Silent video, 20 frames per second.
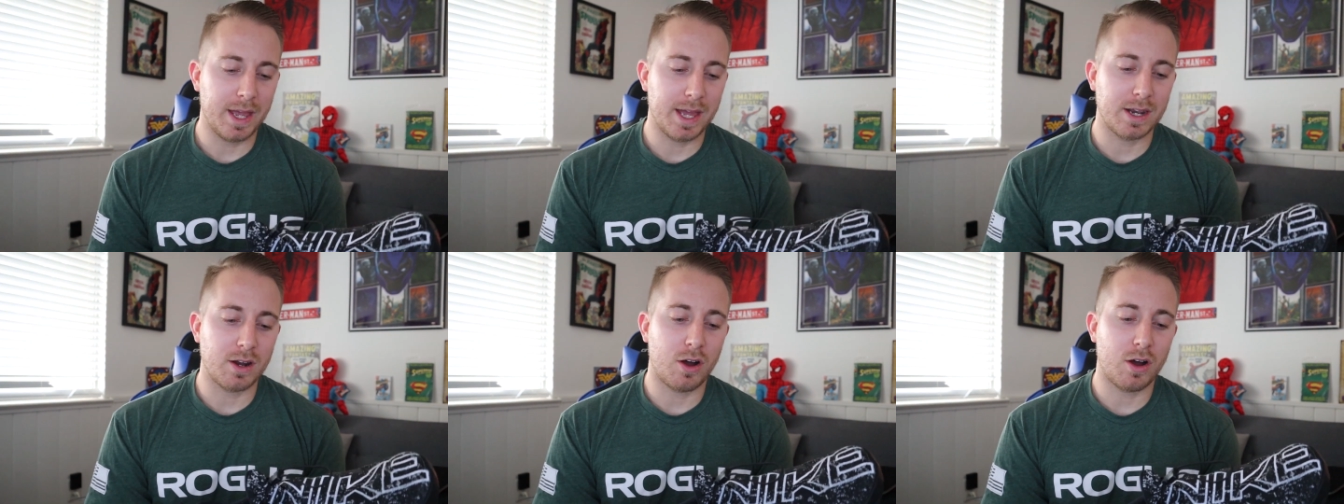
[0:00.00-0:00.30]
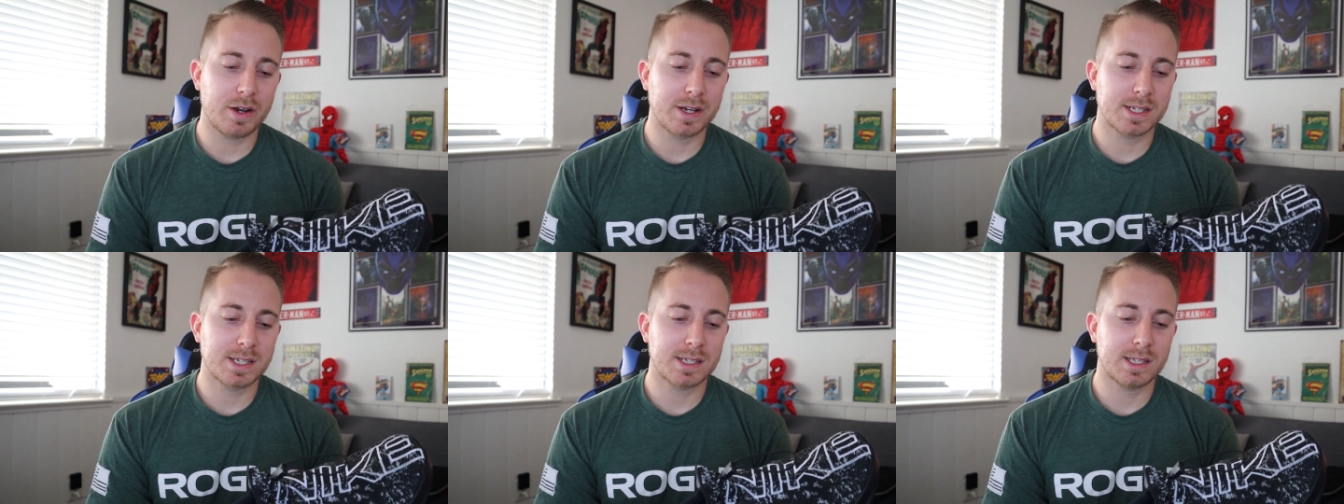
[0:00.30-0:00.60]
And
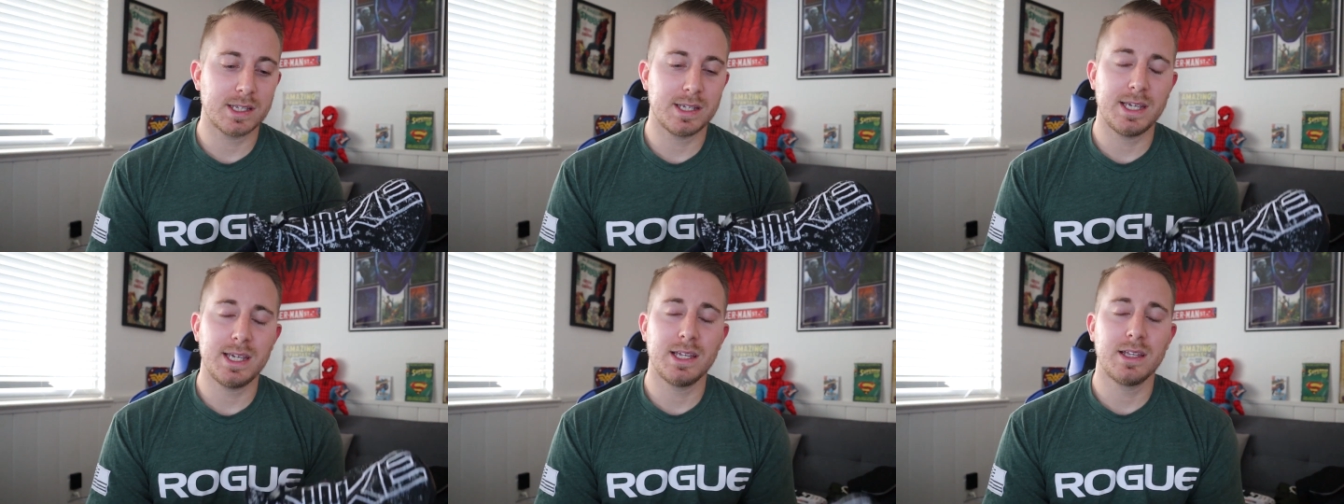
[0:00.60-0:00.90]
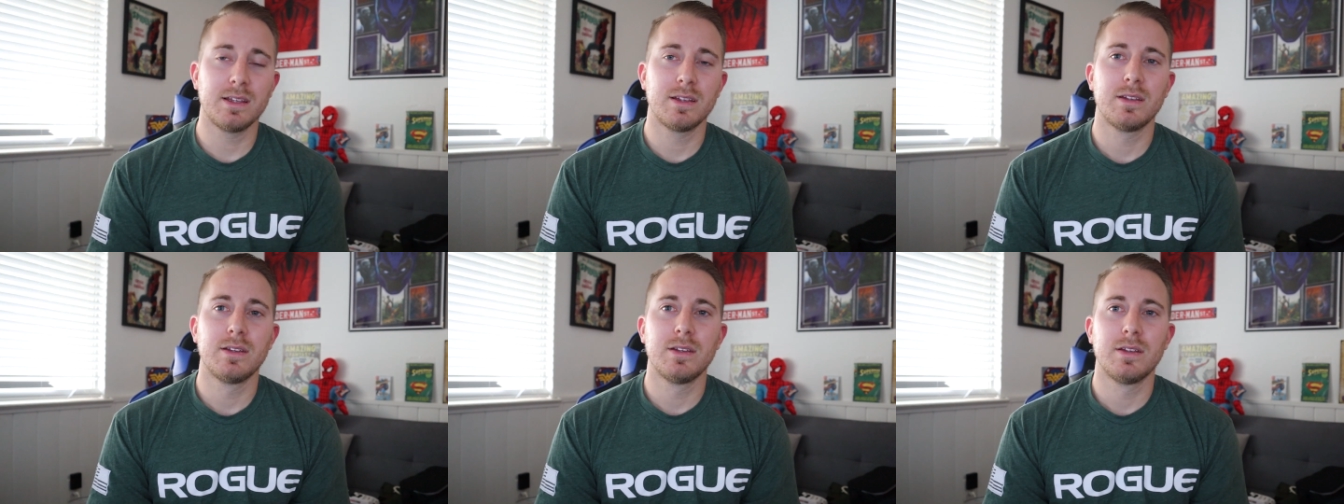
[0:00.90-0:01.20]
honestly,
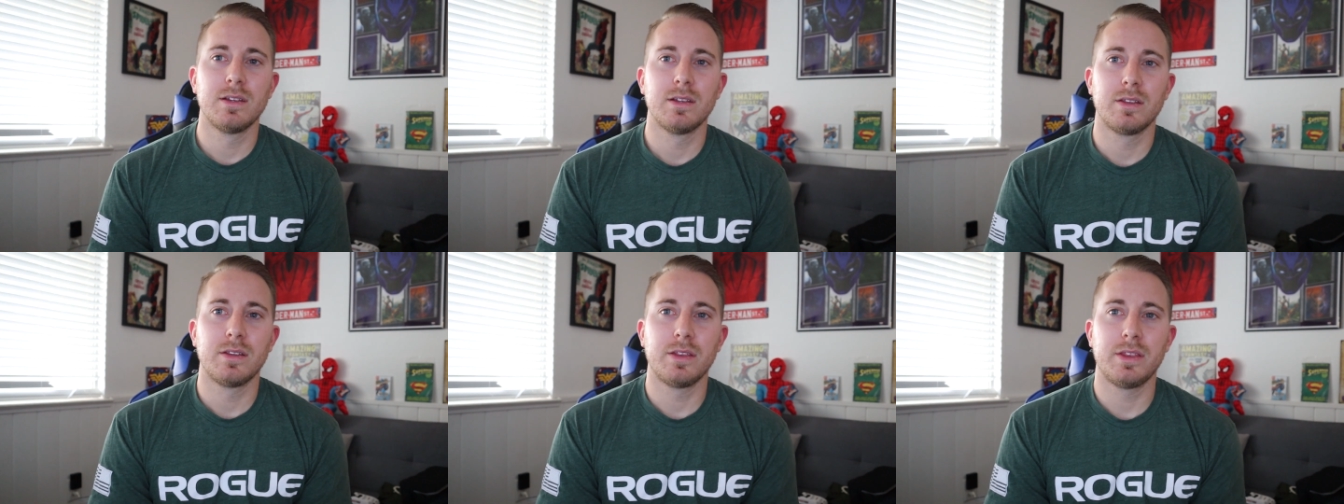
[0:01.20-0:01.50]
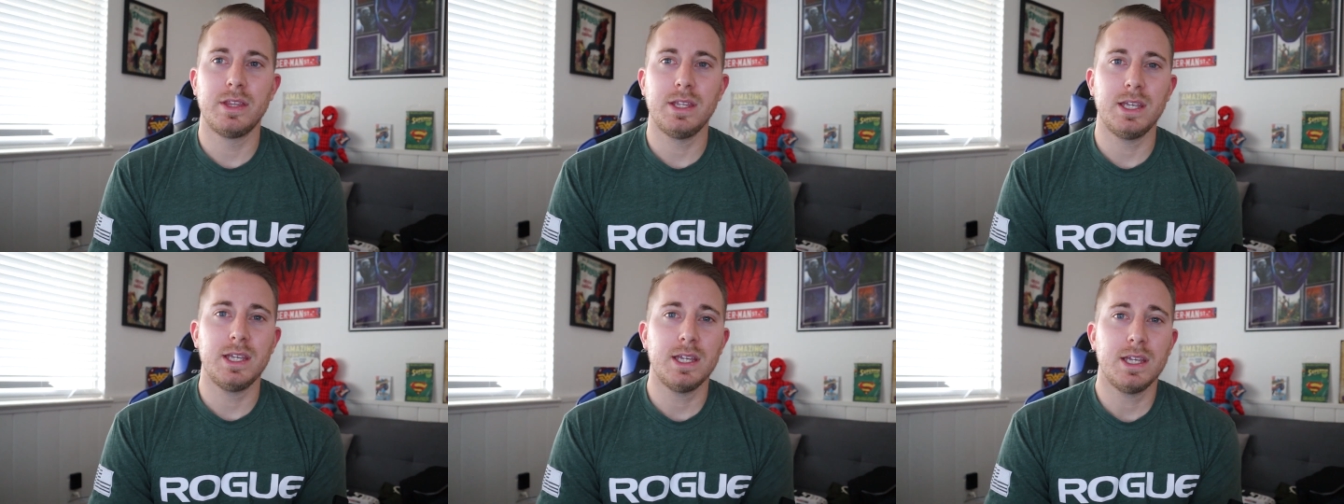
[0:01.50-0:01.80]

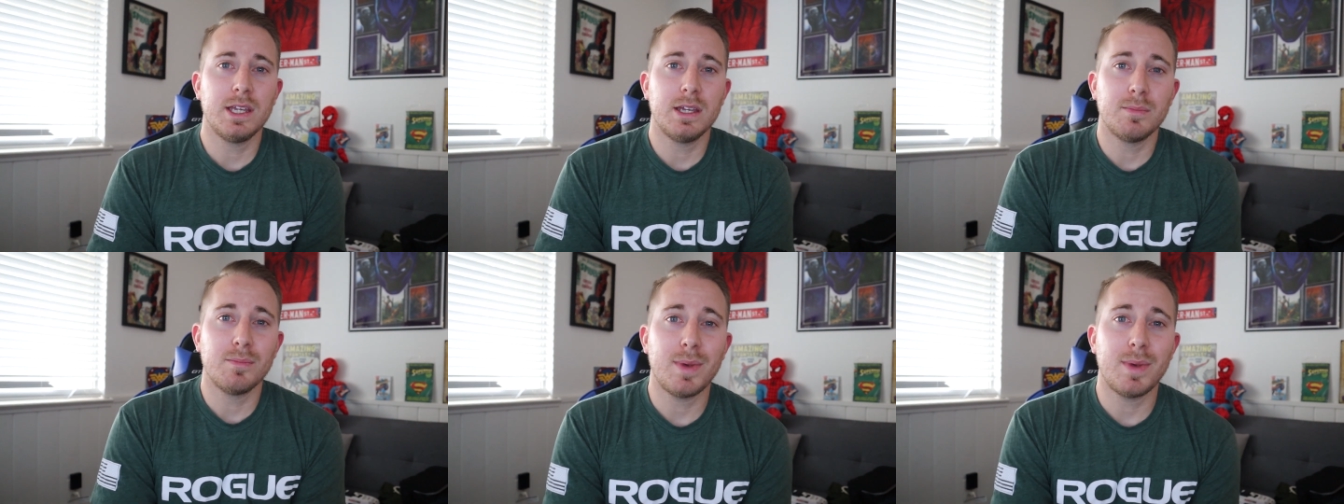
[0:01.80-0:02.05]
the